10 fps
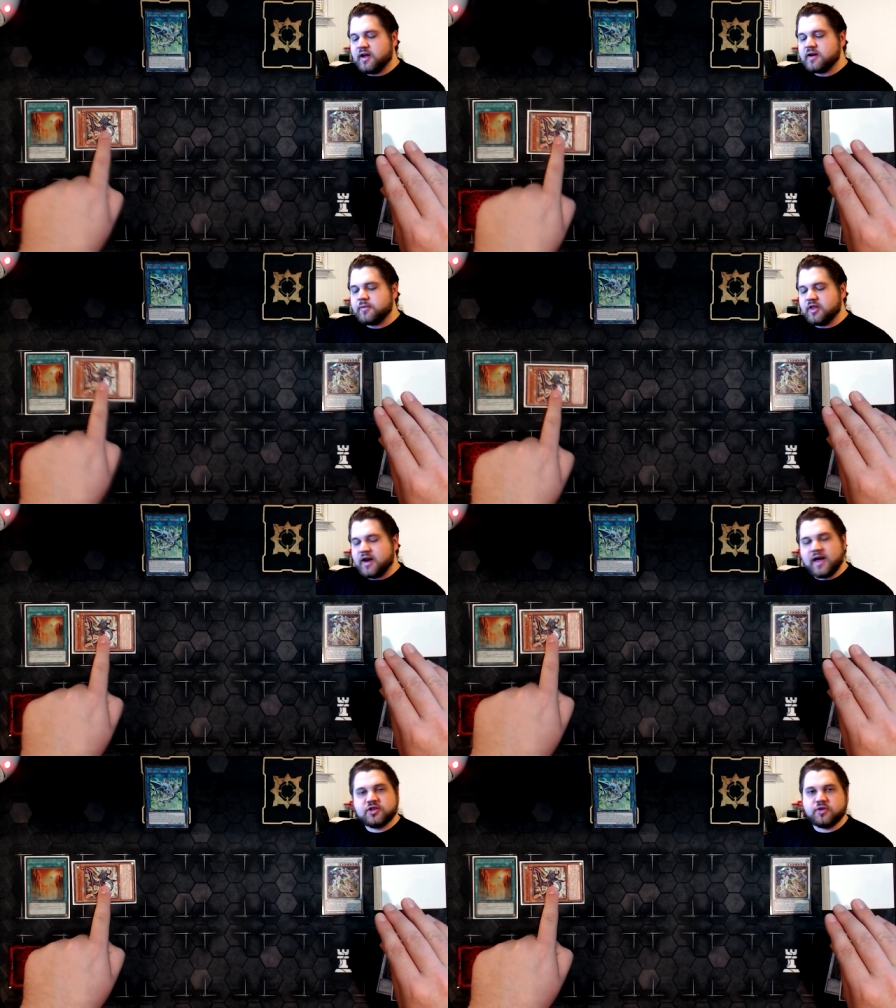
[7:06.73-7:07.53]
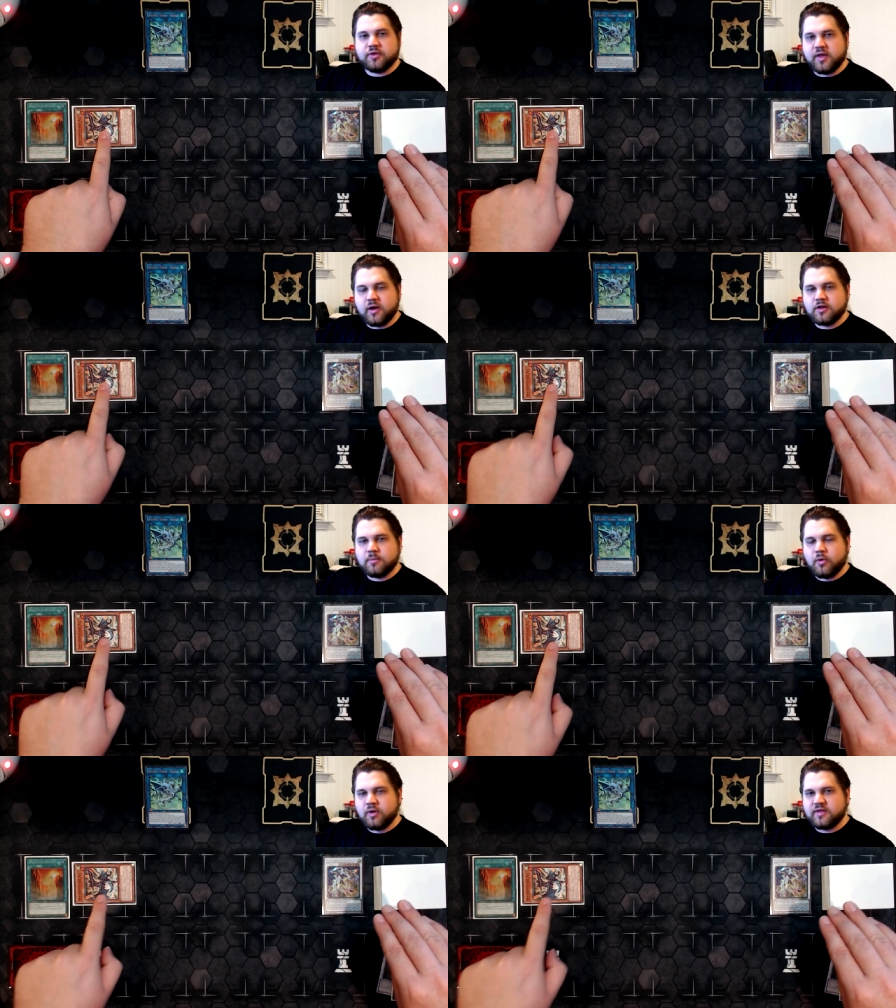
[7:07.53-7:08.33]
you're ending with an extra
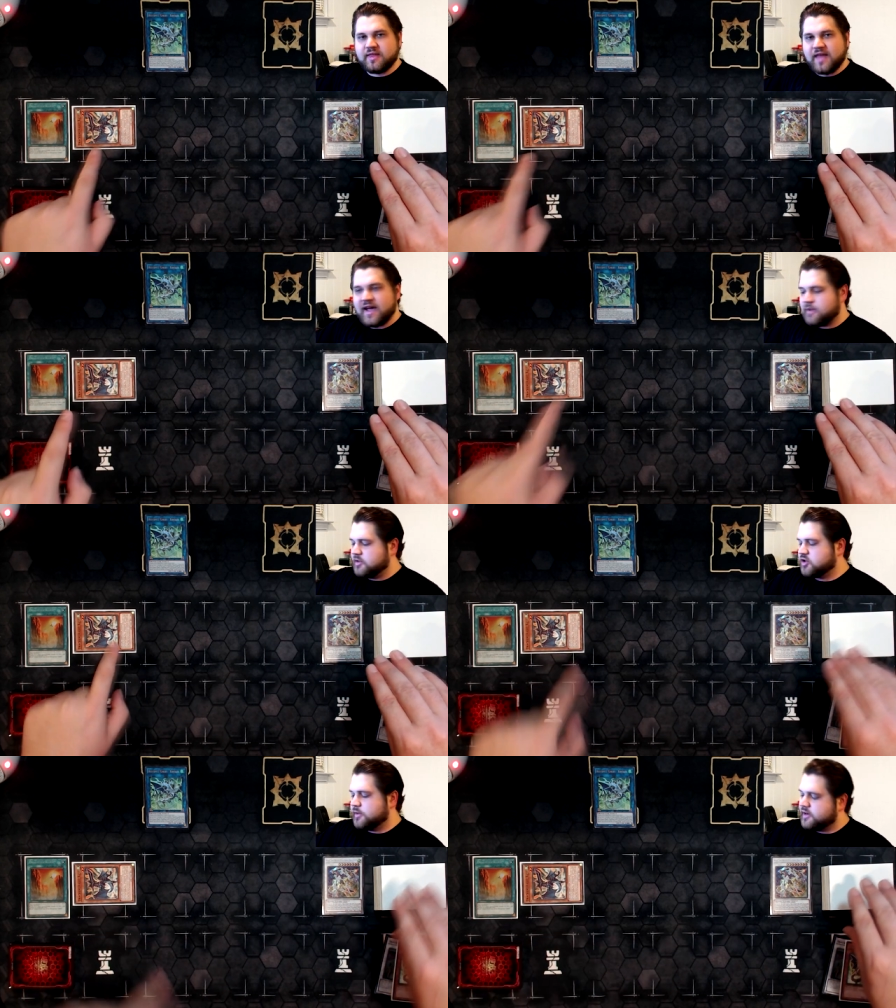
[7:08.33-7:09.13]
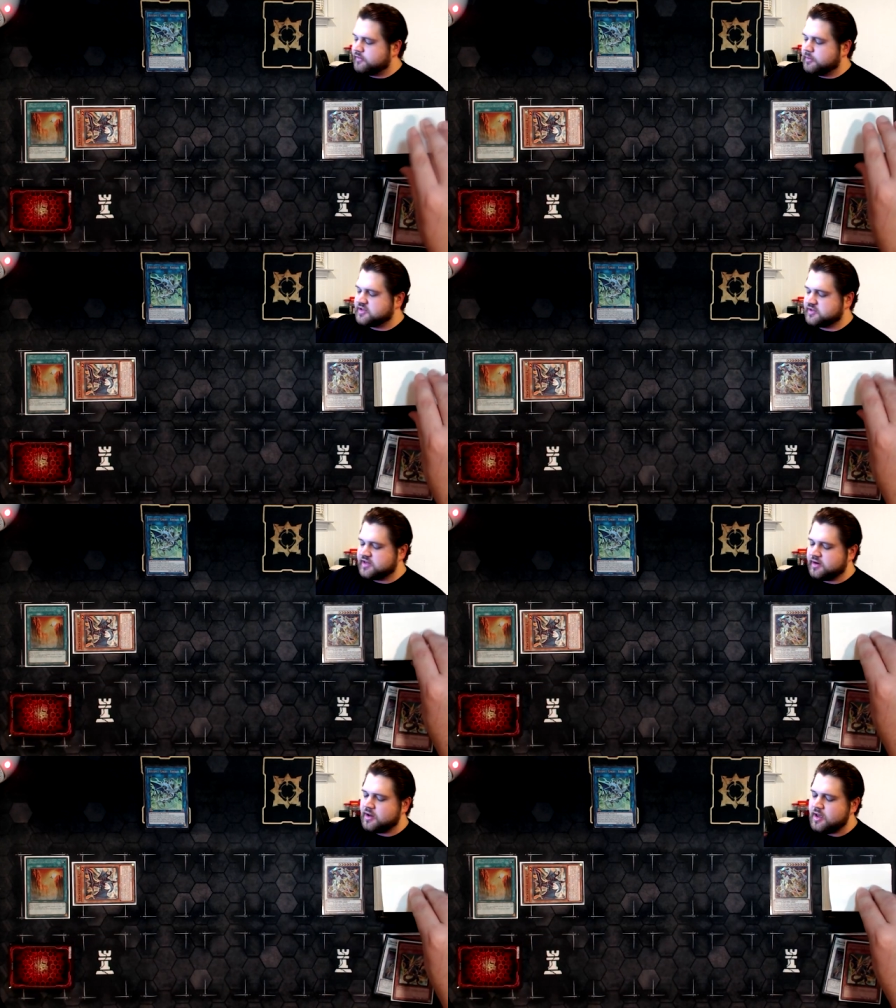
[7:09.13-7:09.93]
thing on the board that that can be tributed for
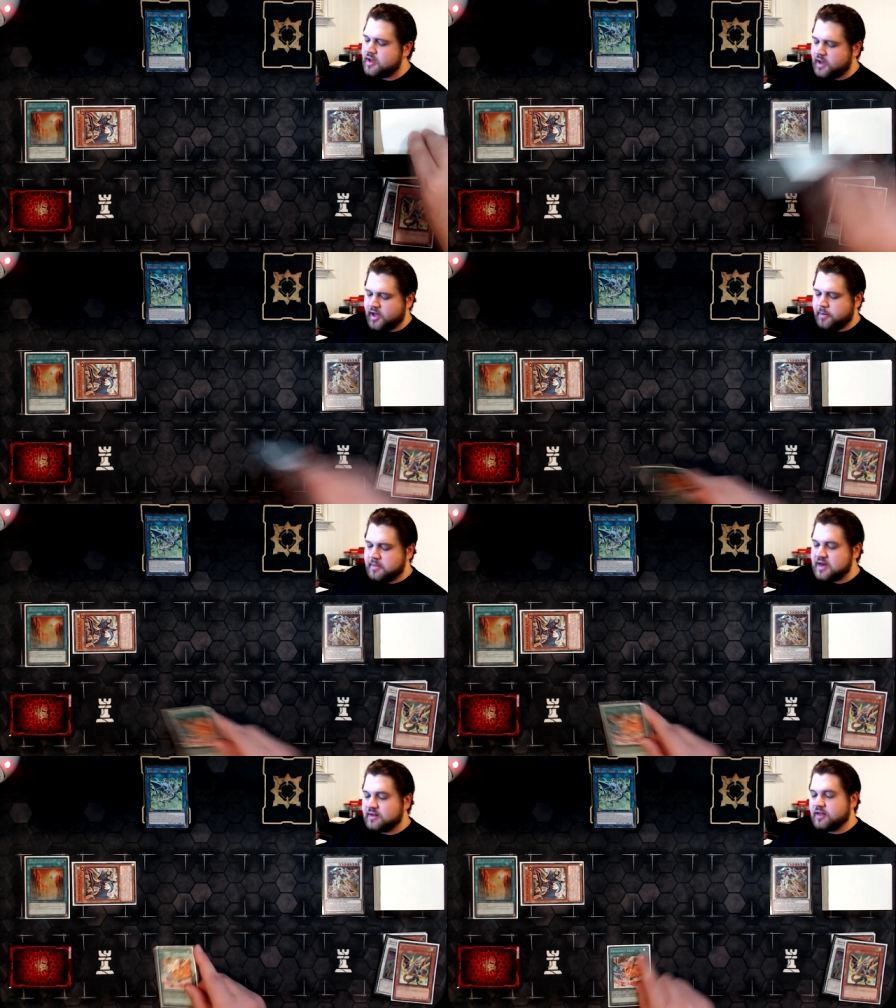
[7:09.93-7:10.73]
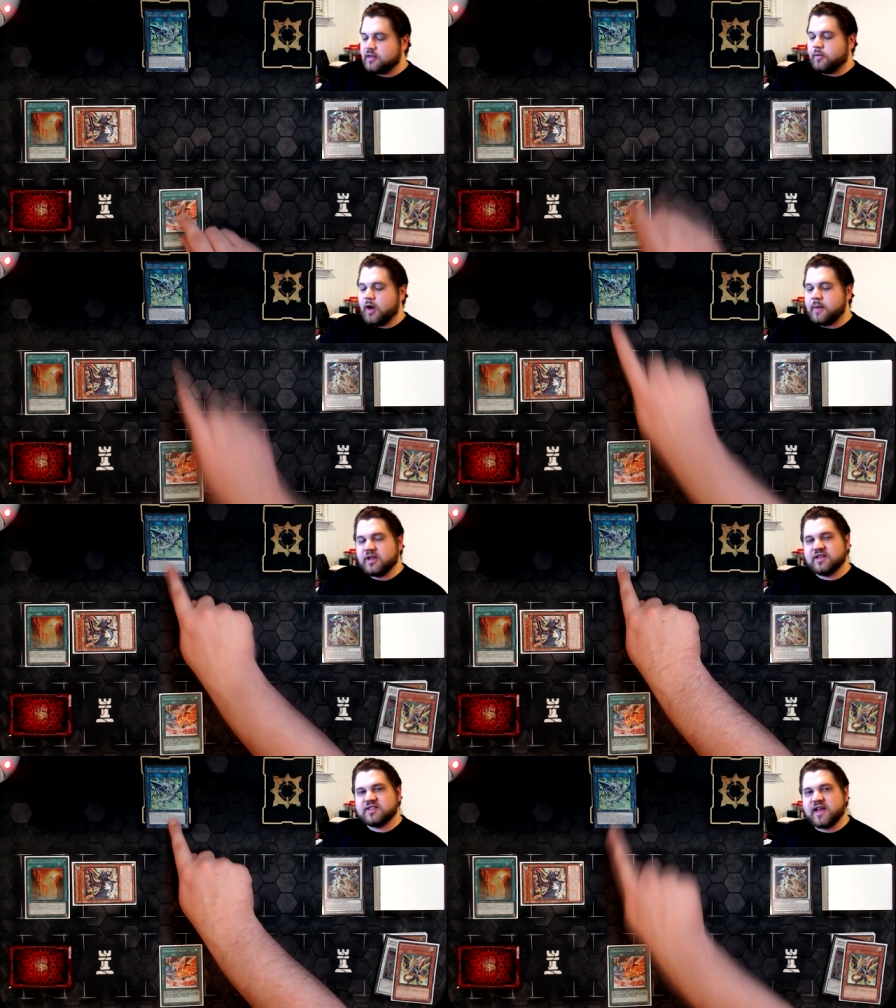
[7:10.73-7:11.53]
Mistleton, uh, meaning that the
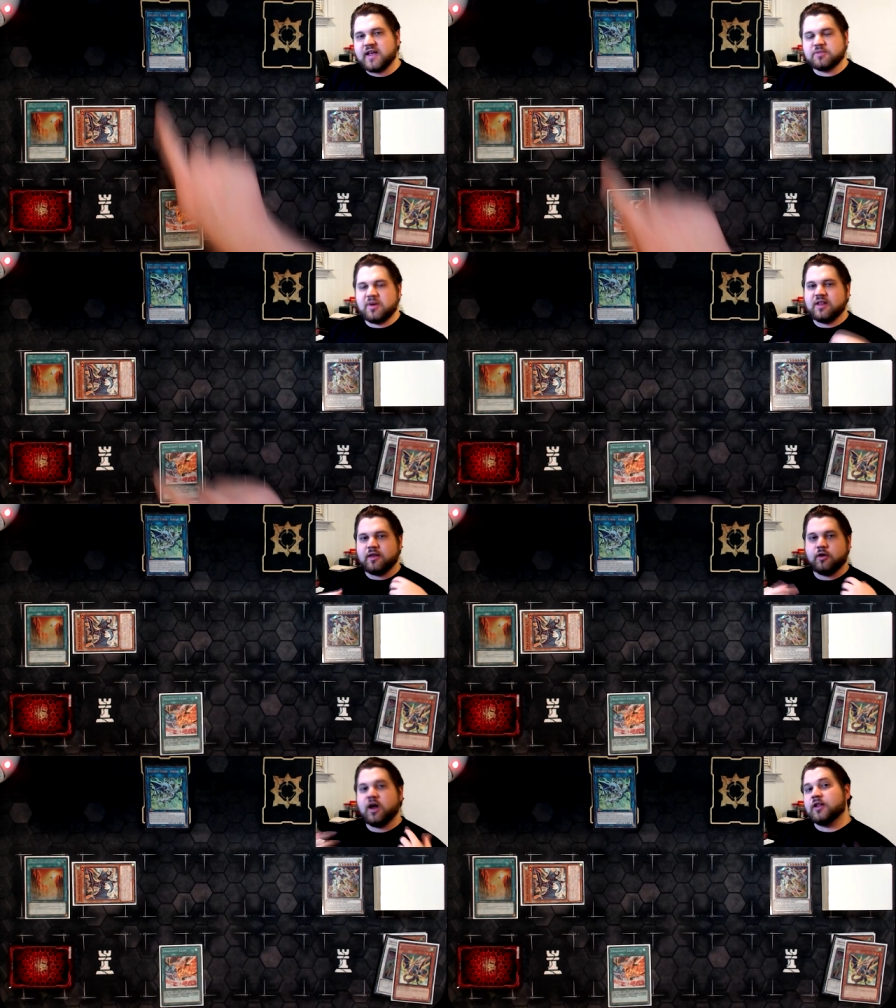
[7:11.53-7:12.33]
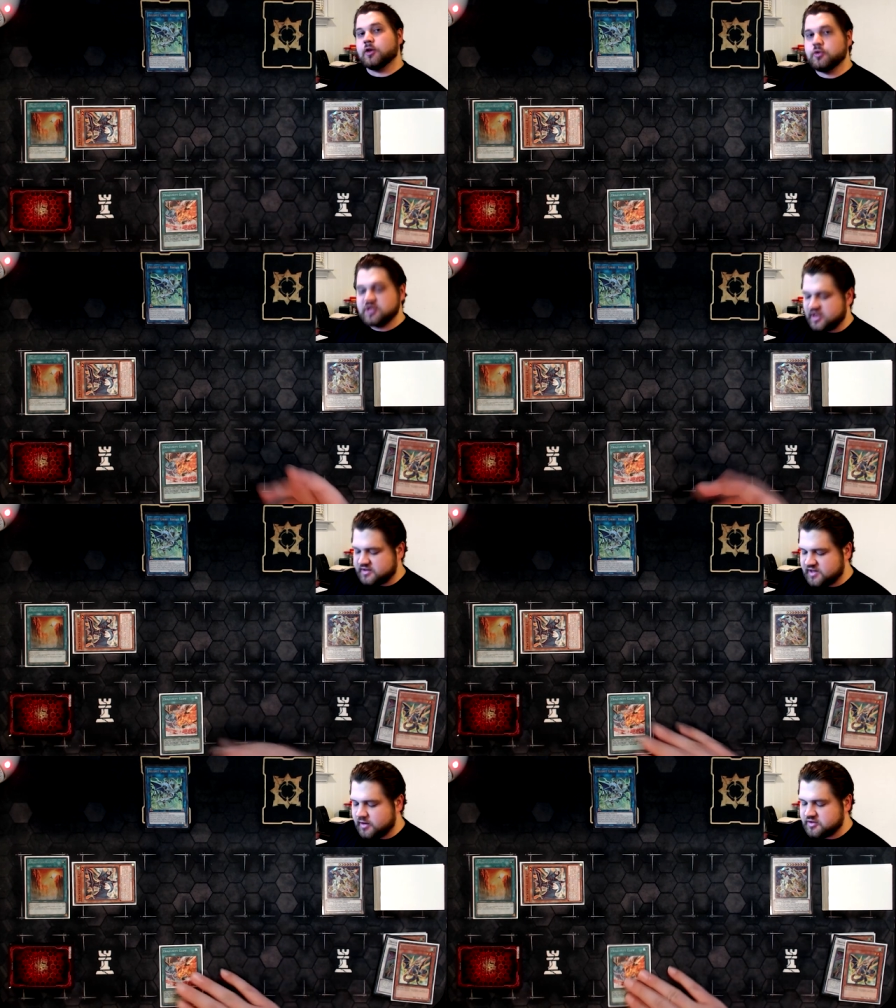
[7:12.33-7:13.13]
Romulus stays, meaning that you're not
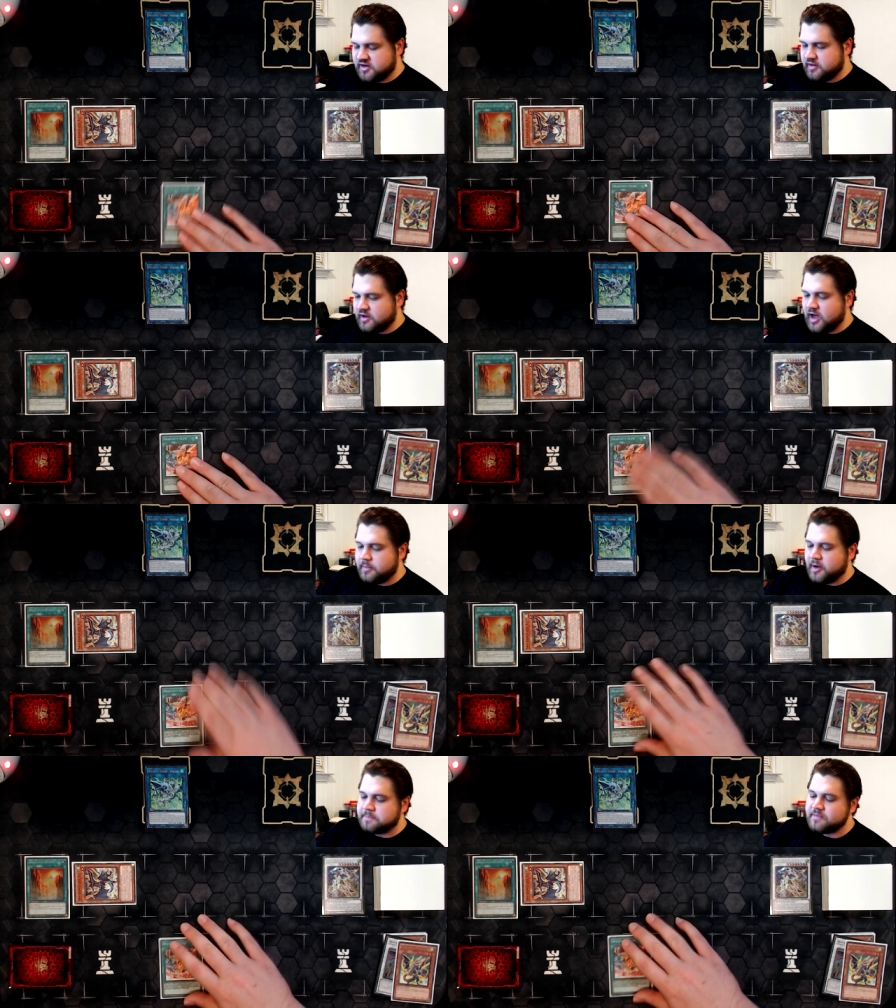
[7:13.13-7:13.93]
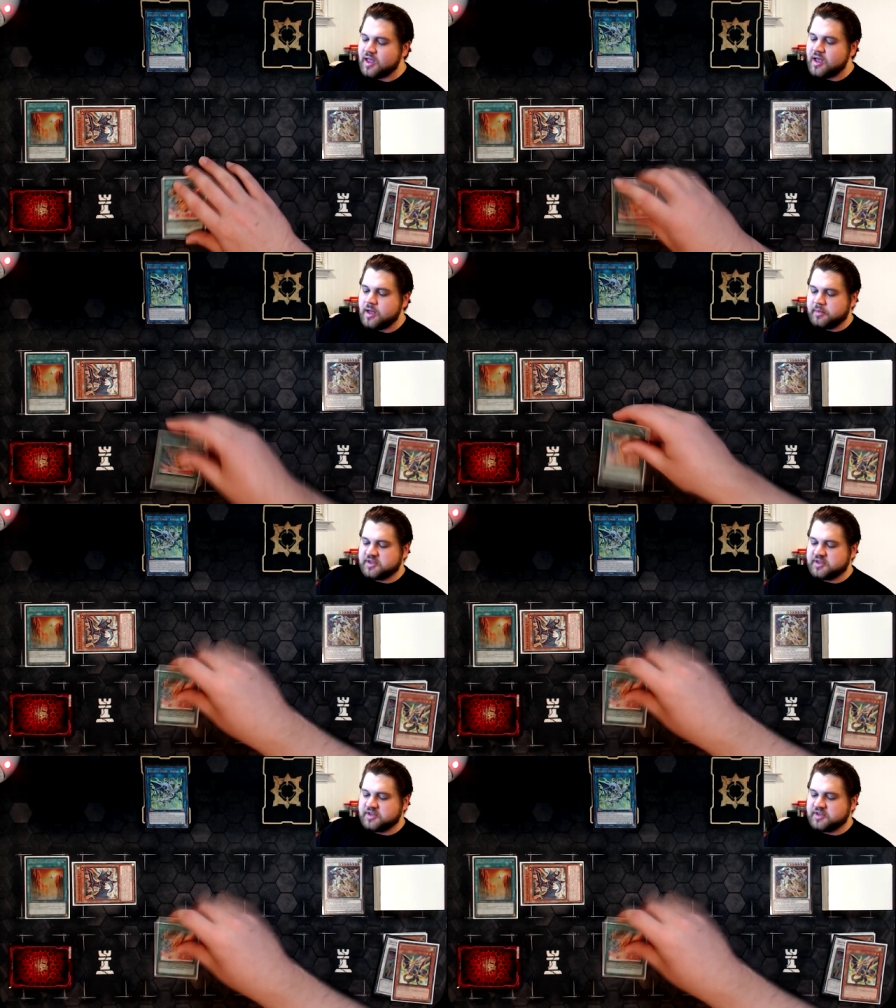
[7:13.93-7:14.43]
losing extenders into the combo.